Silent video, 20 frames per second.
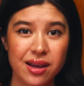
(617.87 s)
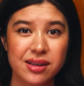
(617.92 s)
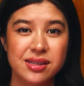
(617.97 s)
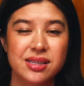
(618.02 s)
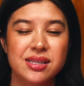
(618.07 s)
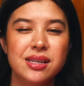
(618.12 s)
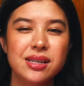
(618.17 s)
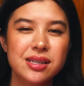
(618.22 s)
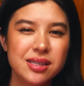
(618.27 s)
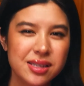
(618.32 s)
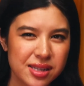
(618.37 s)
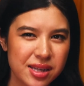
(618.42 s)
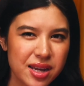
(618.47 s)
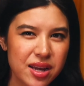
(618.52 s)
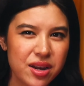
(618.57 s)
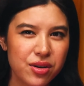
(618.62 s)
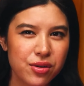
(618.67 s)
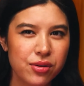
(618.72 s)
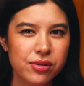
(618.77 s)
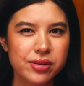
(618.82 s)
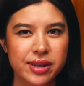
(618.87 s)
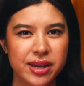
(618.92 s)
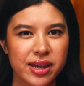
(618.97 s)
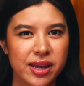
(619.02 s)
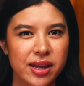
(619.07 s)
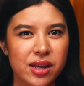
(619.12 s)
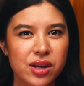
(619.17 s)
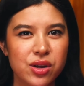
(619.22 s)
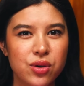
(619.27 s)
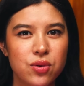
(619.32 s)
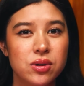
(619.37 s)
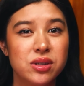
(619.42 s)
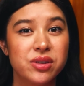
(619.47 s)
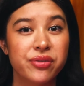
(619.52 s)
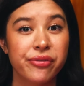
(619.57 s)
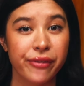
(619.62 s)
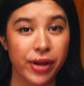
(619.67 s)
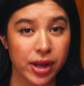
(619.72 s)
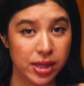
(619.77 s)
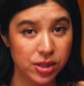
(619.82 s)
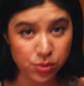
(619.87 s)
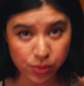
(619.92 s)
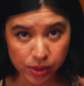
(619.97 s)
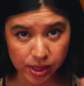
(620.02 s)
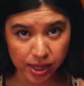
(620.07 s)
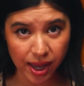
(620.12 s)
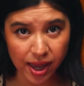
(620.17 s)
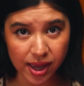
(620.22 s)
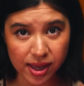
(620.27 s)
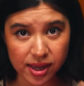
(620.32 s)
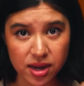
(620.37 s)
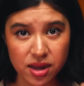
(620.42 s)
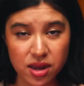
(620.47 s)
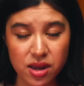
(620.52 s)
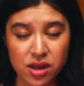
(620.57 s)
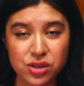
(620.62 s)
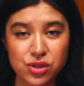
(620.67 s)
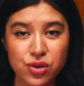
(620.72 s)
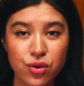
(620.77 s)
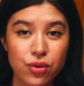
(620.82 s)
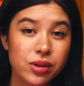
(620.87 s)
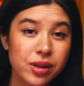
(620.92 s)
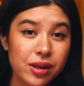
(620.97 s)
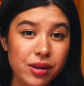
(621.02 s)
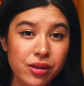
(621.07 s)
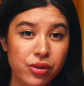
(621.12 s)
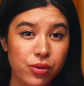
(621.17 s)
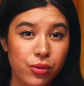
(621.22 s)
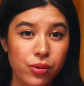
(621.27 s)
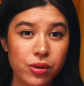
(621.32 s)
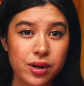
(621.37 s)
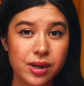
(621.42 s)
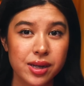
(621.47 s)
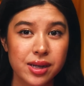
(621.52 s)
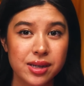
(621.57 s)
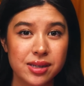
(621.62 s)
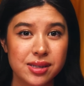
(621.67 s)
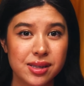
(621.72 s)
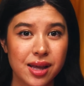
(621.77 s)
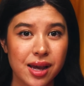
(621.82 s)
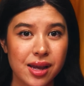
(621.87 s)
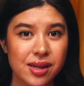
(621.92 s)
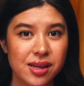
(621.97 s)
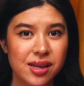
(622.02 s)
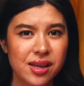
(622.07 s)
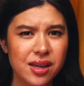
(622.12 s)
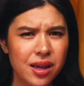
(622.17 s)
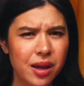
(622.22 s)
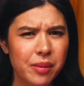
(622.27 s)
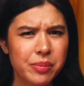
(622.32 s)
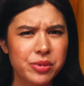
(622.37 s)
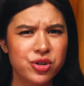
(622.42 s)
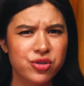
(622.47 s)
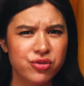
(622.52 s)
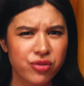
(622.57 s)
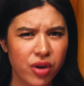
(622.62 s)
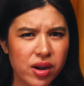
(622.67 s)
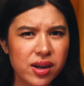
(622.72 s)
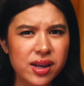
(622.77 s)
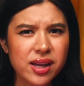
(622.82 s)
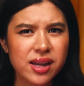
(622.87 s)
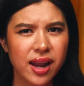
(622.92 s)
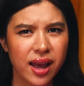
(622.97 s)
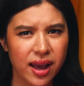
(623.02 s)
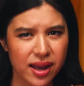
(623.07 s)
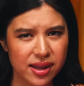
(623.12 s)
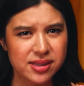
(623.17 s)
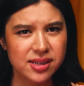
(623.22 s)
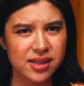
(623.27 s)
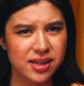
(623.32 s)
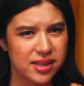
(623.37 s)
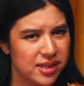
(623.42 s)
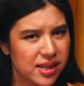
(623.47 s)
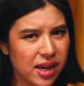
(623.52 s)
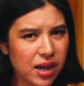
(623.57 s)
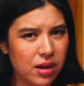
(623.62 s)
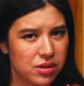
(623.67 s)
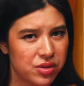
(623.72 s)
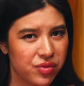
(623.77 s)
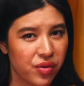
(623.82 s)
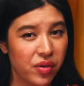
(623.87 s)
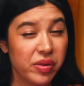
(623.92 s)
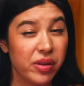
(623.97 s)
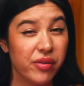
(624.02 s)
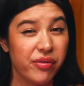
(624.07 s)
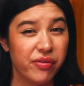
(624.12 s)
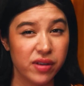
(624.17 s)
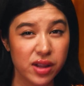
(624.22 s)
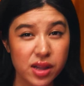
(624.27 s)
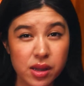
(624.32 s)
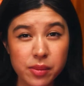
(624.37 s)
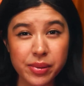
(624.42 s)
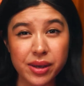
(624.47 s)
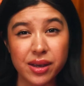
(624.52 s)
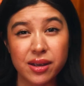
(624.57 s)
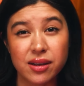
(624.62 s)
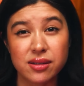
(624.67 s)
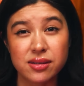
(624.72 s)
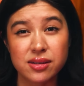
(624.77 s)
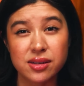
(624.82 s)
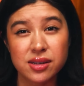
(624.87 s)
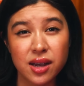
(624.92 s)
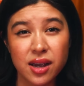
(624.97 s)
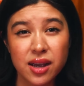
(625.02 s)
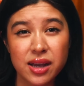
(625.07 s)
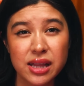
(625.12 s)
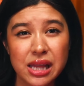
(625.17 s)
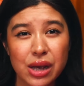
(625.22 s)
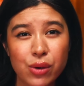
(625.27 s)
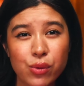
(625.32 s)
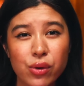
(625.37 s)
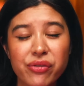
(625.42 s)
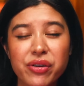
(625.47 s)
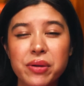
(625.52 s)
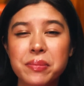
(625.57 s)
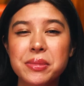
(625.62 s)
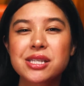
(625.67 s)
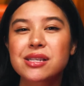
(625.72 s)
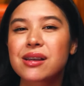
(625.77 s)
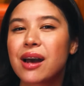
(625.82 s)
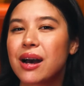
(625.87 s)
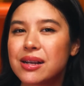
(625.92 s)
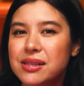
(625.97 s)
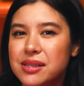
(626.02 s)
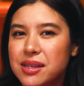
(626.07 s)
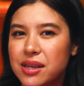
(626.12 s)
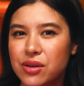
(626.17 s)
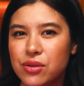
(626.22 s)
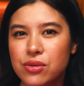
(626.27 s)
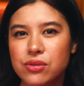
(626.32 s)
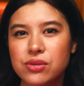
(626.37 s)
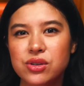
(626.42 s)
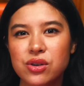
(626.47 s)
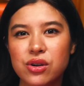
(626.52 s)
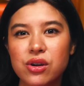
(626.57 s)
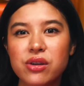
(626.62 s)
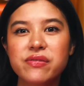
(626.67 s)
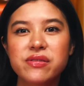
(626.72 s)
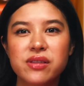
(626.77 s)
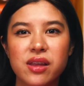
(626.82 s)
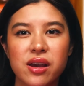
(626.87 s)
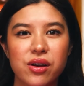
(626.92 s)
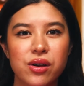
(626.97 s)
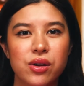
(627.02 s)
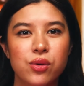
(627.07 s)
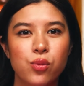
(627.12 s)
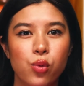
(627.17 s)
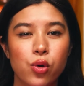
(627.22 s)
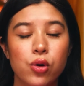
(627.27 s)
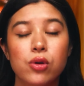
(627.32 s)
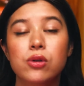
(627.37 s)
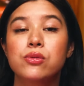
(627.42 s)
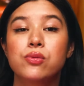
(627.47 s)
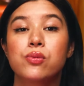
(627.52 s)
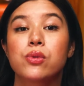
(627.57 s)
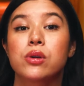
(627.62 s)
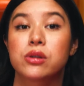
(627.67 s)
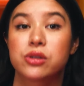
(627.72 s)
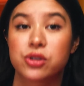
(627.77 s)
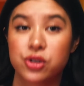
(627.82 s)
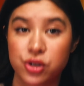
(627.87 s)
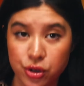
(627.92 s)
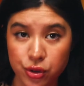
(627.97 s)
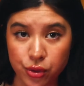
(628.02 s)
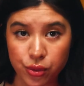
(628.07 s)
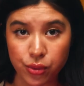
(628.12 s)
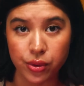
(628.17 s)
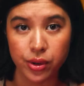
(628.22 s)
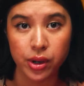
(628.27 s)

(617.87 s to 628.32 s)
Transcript: A 16 year old kid who was friends with Ed told authorities that he kept shrunken heads in his house from the Philippines that were from his cousin who served there in World War II.